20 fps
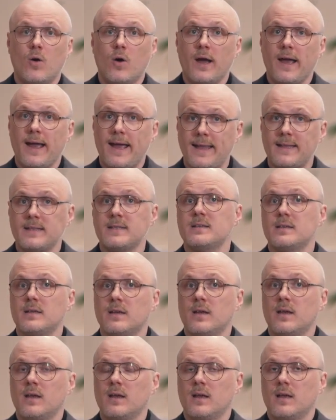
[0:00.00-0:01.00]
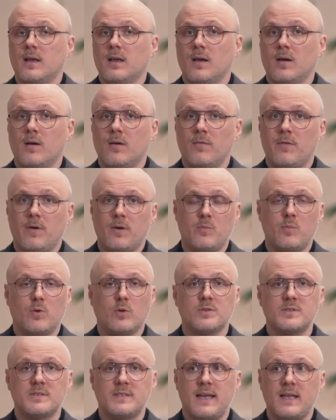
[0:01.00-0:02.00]
And very
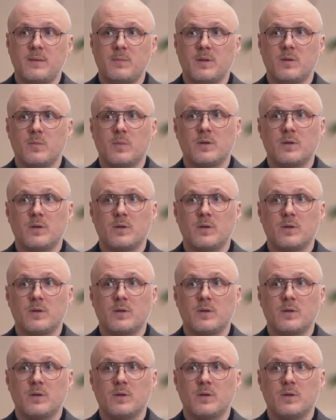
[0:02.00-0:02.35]
bold statement,